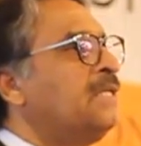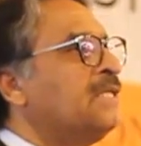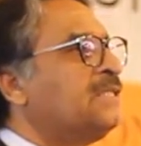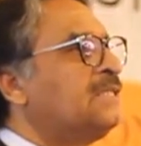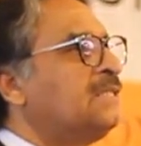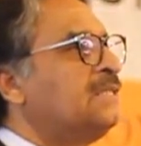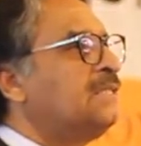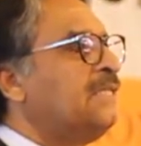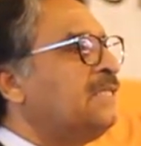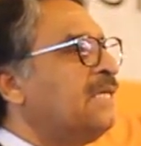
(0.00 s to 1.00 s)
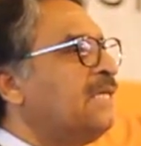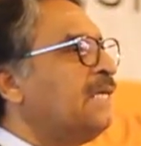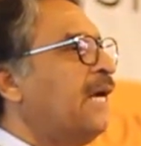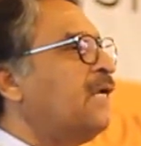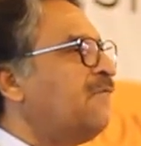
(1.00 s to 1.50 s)
These are
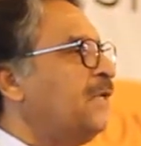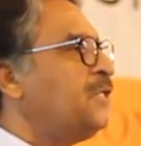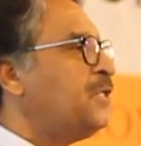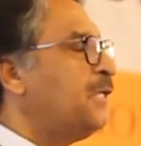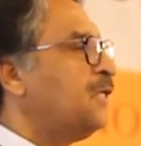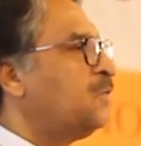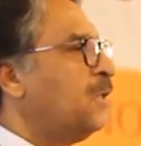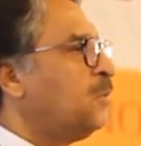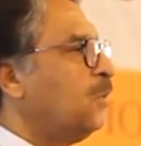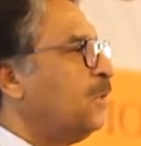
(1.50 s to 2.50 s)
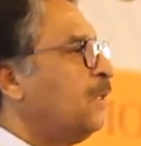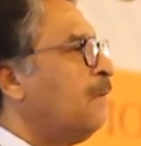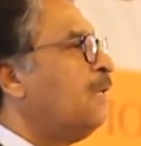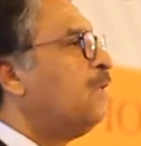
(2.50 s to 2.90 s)
the kind of initiatives which would